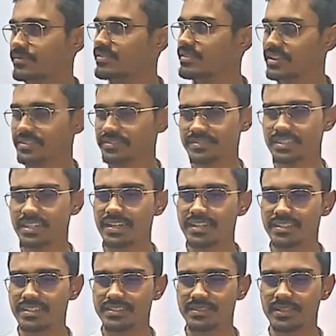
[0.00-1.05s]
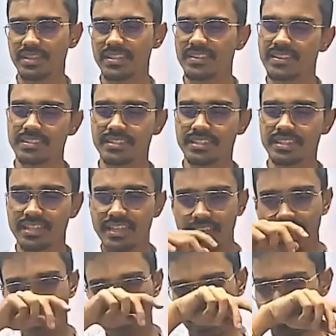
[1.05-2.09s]
right? So otherwise,
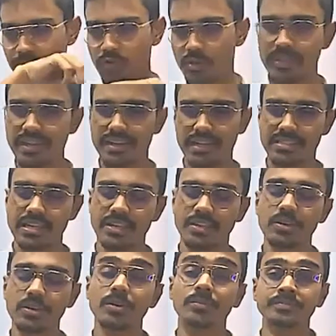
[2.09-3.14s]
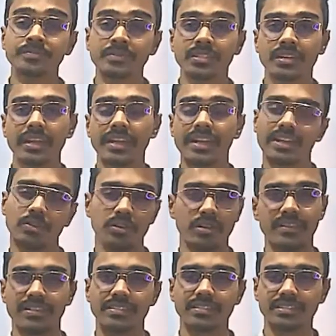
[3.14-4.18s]
it won't be a touch and go, right? In O levels,
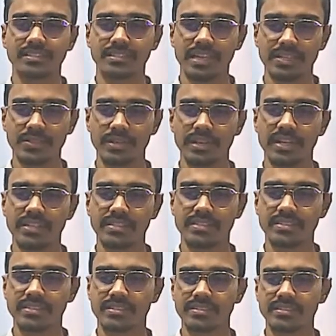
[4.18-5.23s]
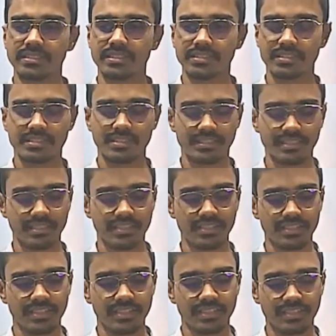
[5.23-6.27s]
that's why it's just
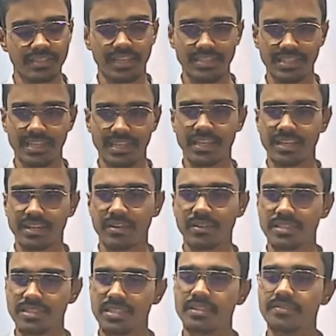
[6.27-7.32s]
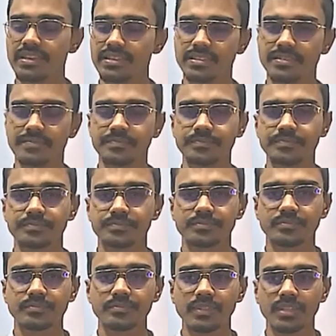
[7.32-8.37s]
touching on the surface.
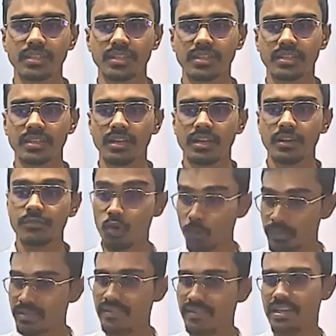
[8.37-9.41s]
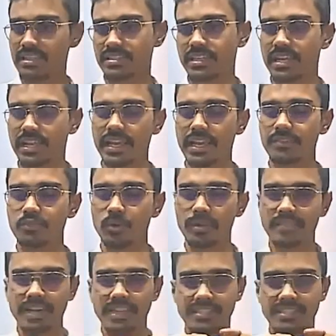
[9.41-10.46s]
Forming wires, again, forming wires in
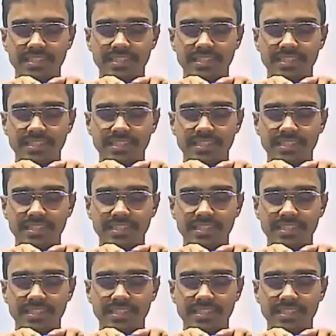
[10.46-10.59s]
the sense that